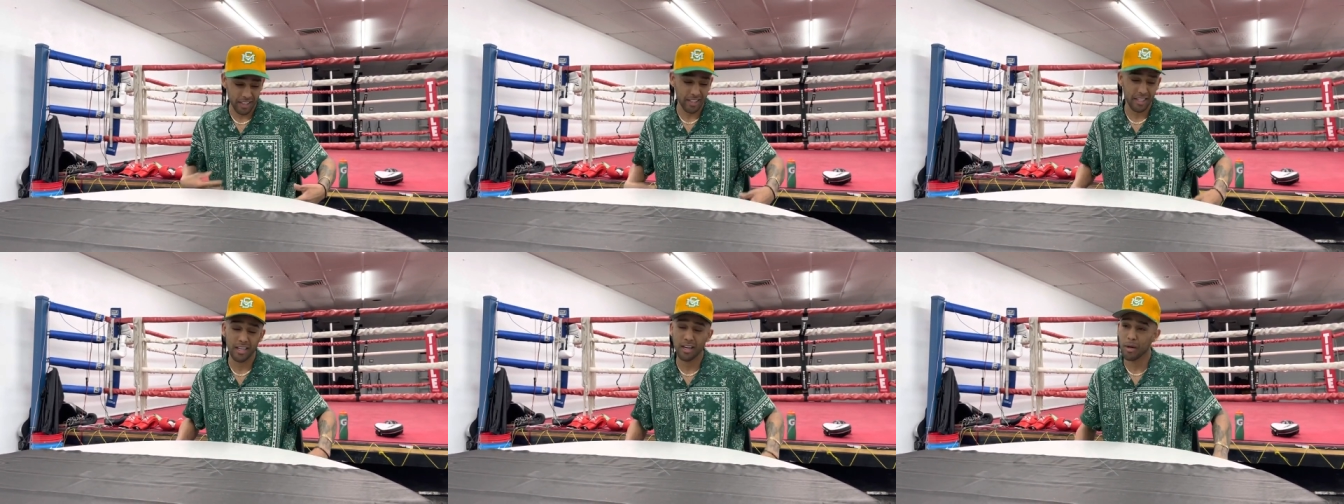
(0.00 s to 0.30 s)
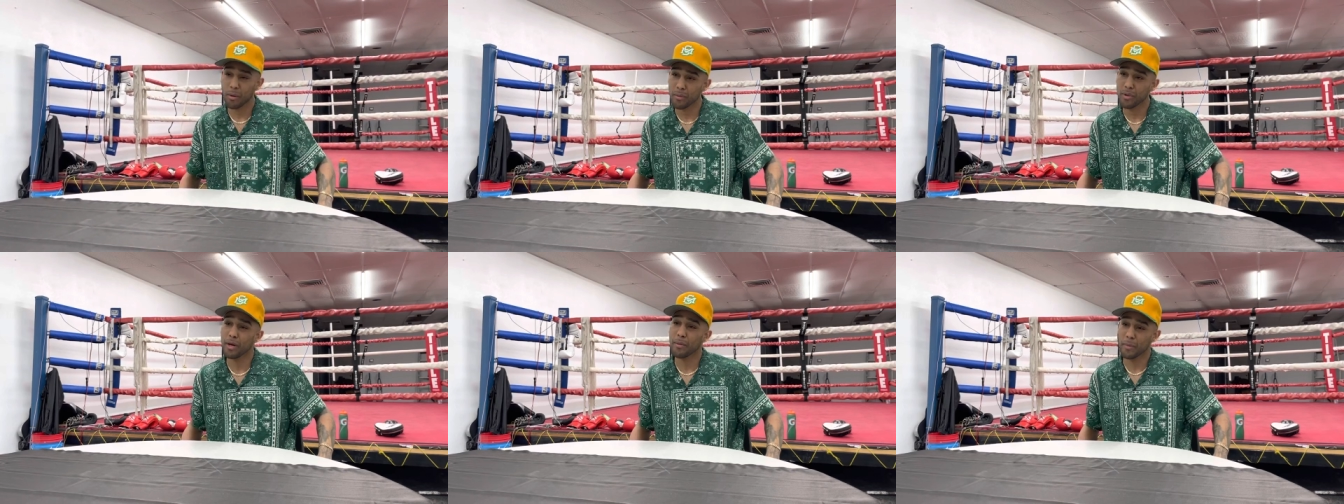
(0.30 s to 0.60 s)
yeah,
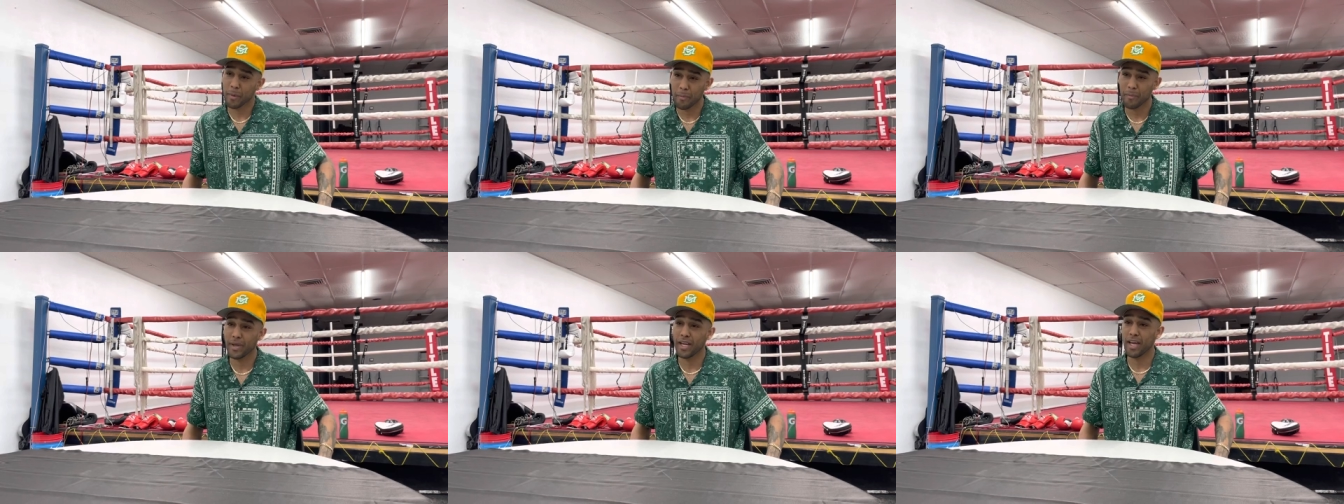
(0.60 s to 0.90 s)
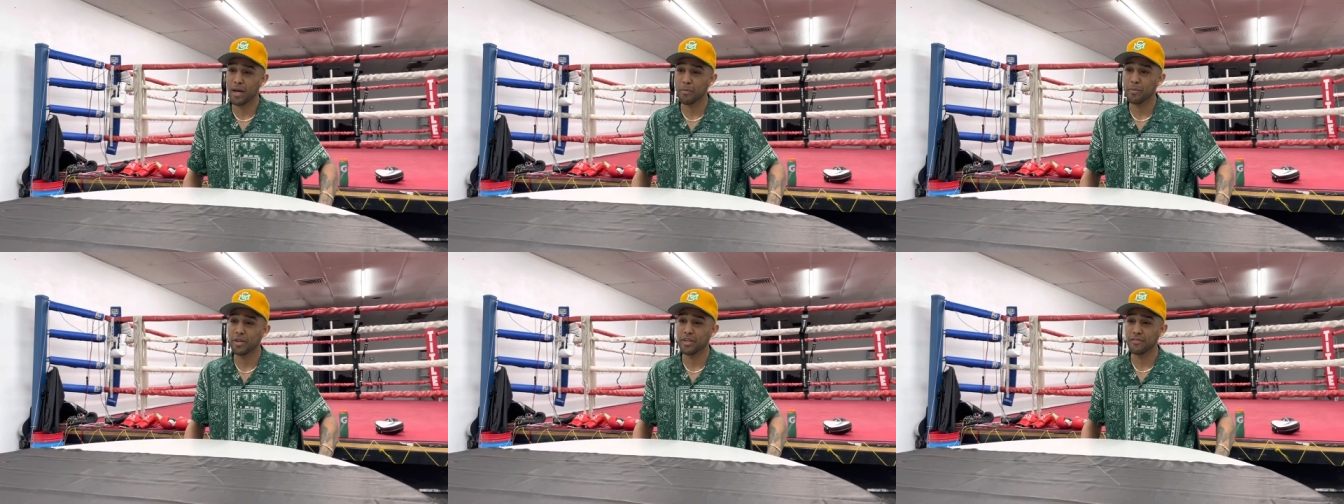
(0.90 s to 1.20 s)
I'm a
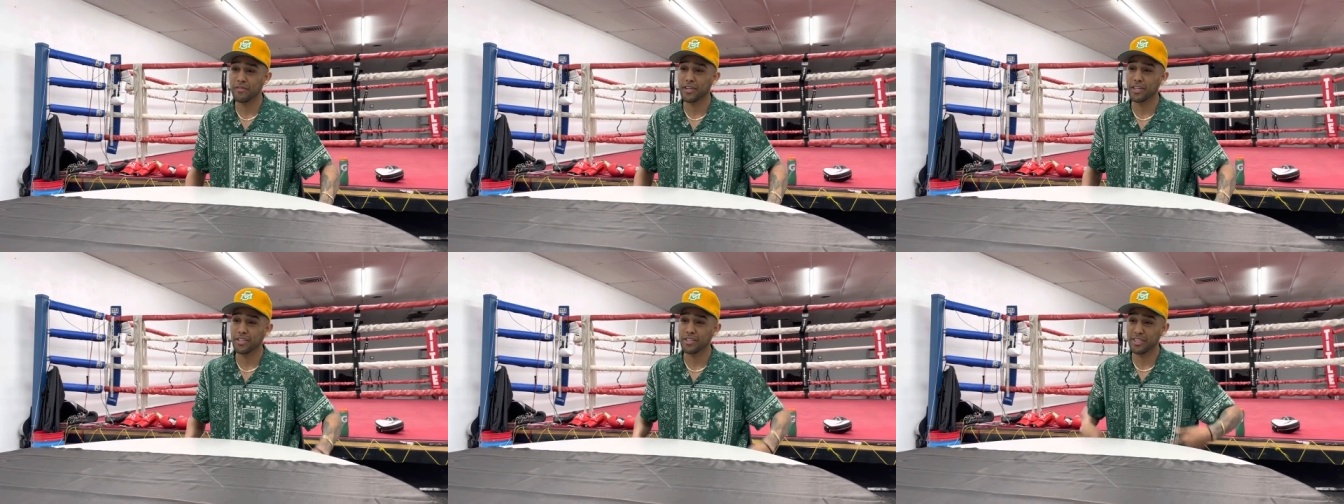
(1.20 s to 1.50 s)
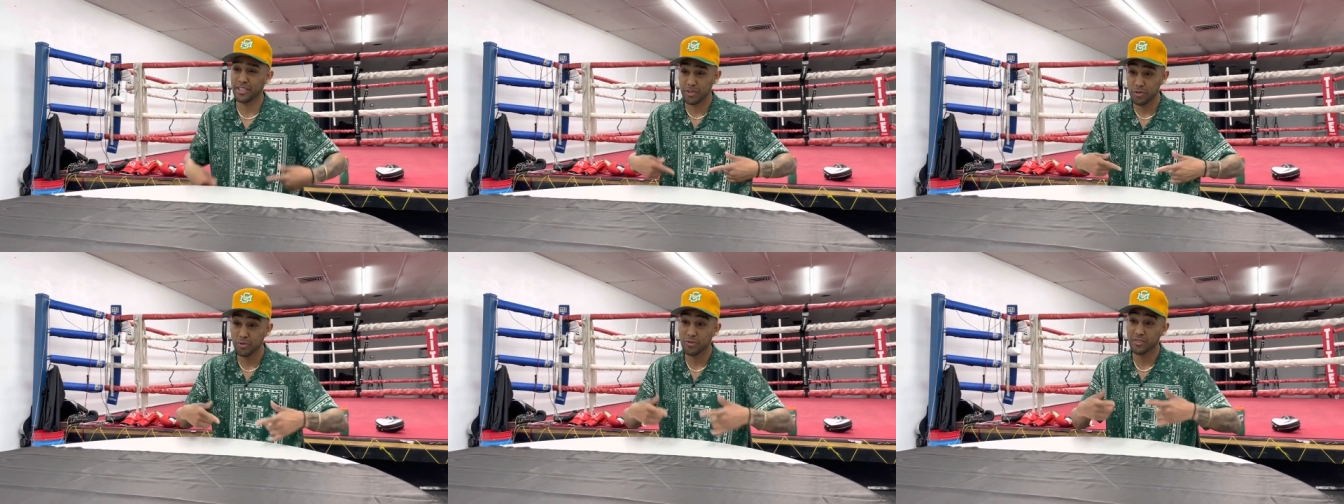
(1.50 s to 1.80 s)
bad motherfucker.
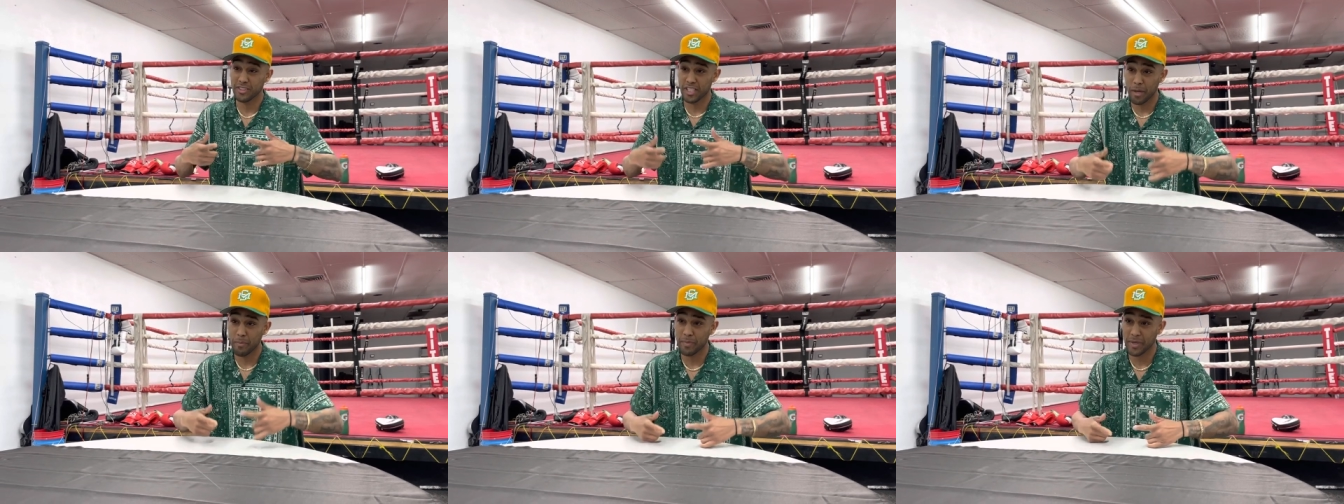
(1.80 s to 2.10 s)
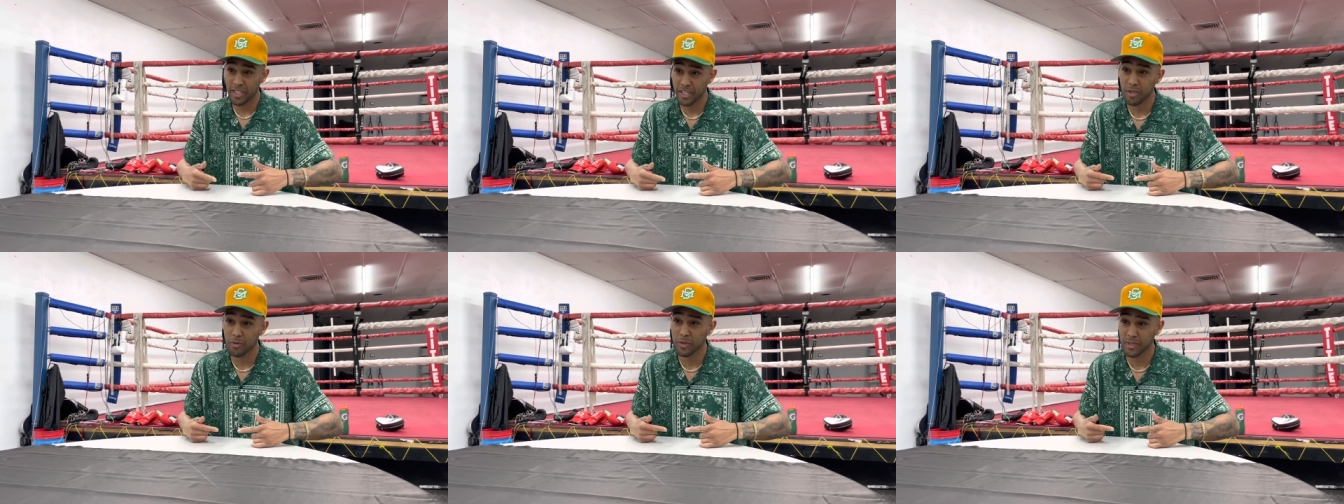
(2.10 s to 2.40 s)
And you step
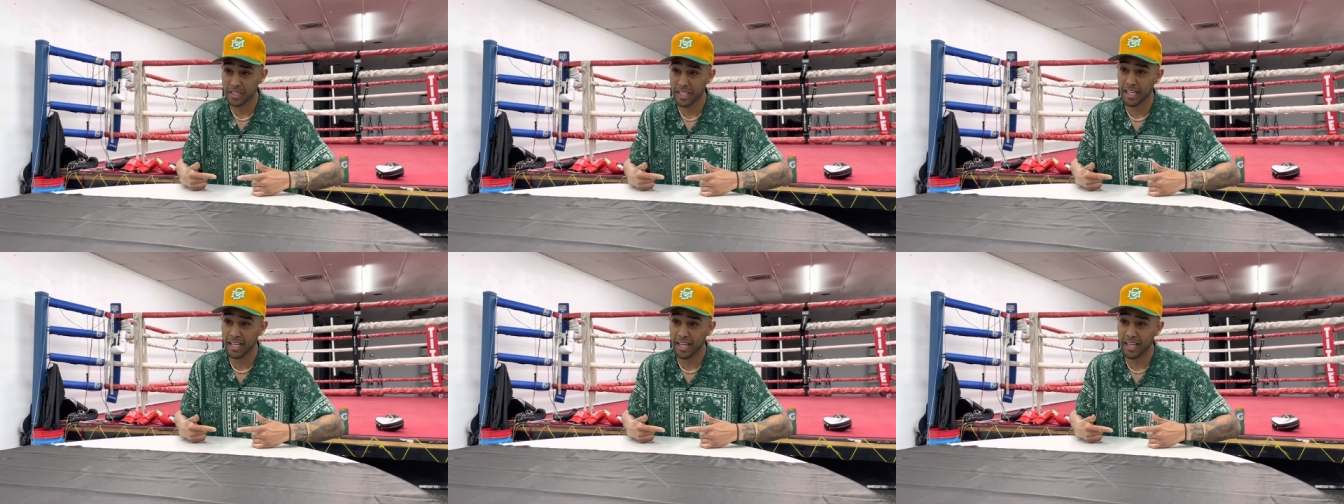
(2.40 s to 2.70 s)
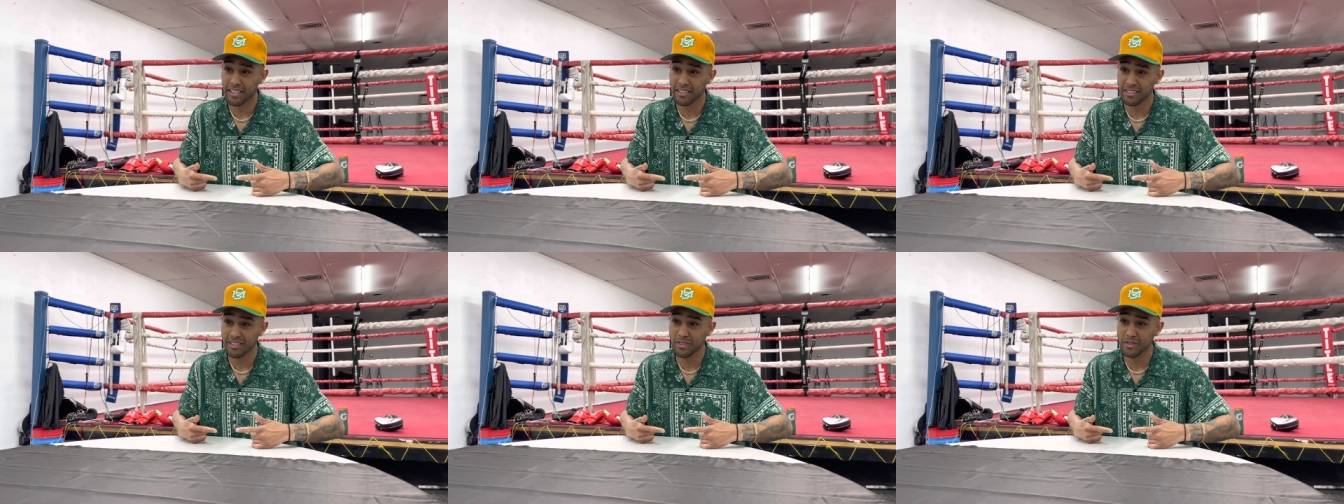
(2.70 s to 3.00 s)
in there with that
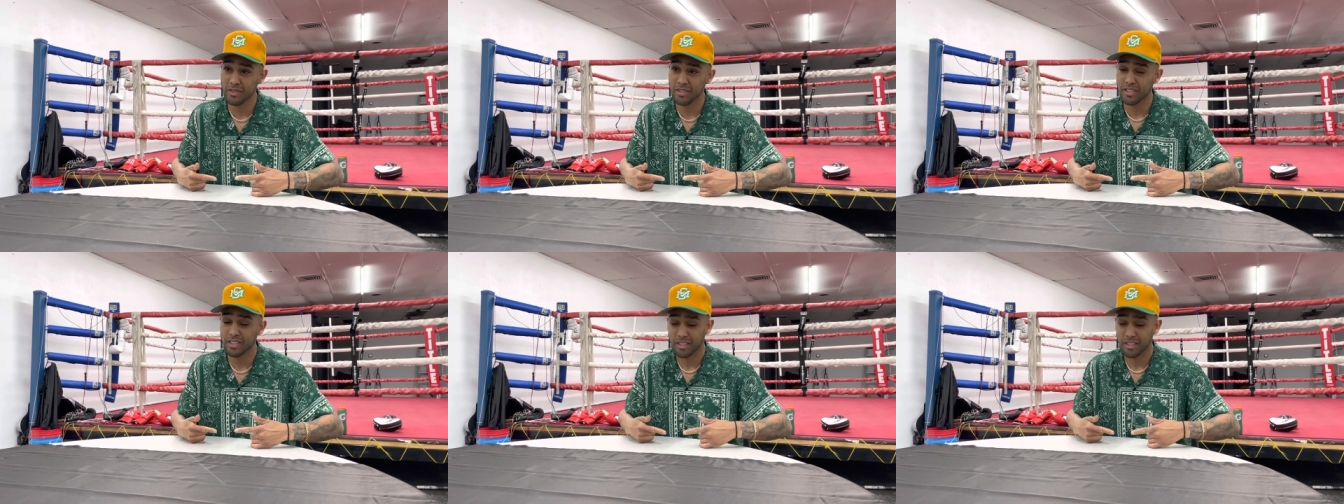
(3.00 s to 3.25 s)
attitude,